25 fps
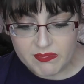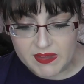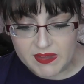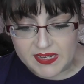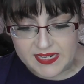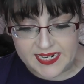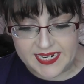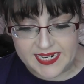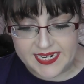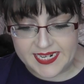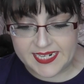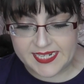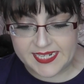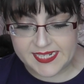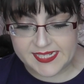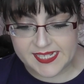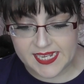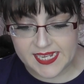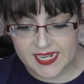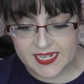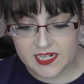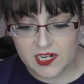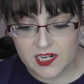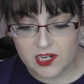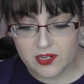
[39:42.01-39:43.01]
It is
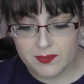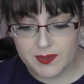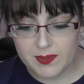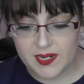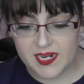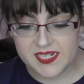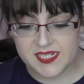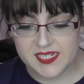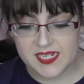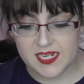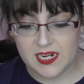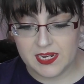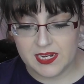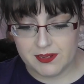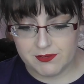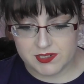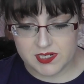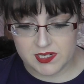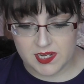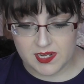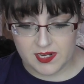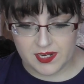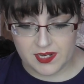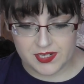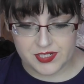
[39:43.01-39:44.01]
an illuminating liquid
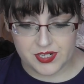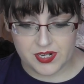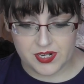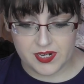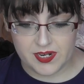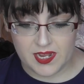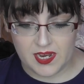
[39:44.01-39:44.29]
highlighter,